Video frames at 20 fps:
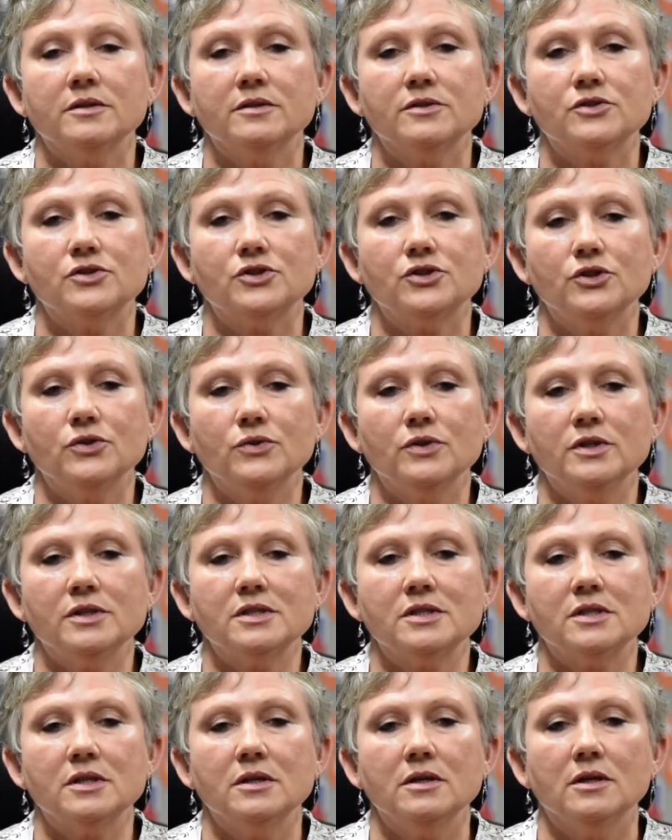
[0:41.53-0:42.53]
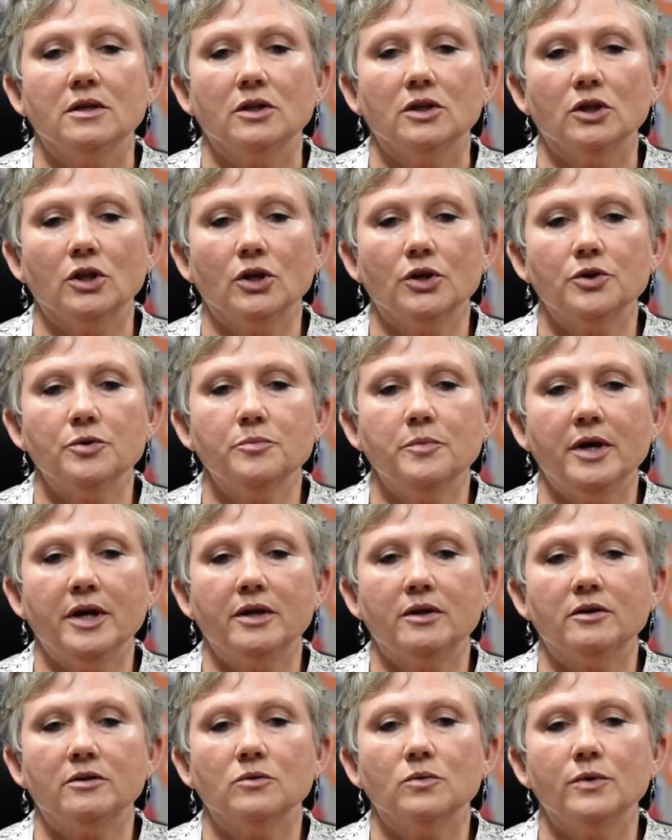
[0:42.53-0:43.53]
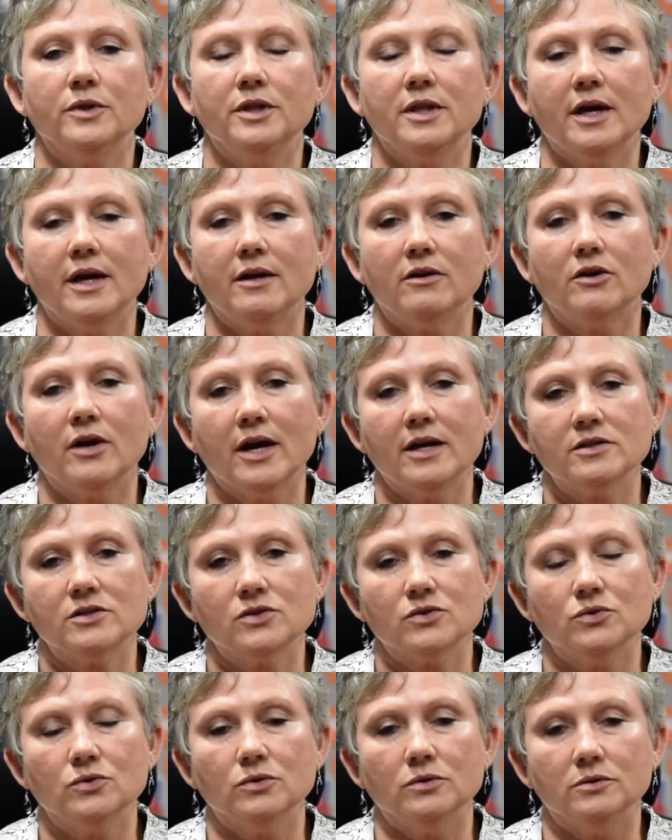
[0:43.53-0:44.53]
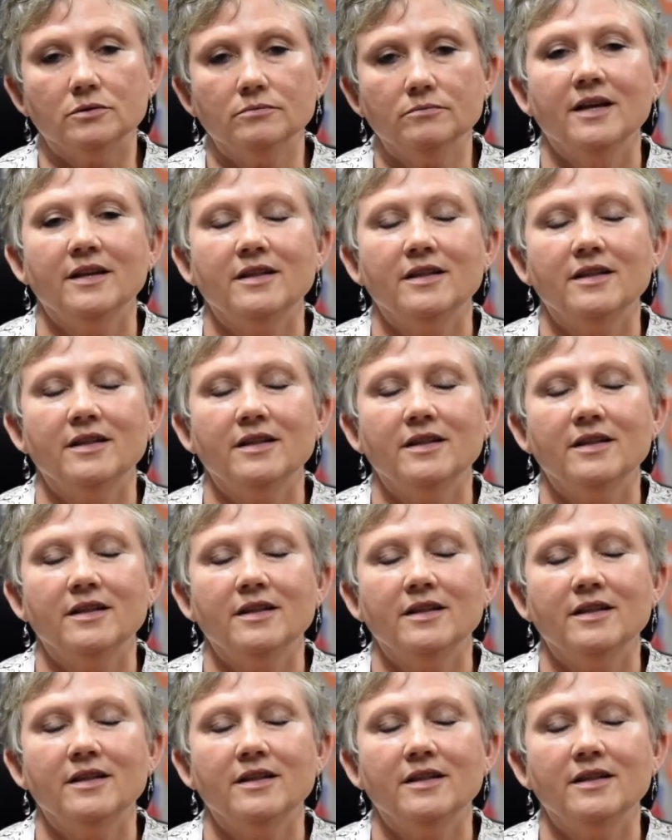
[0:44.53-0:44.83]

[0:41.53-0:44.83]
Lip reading: Students learn better when they are at school.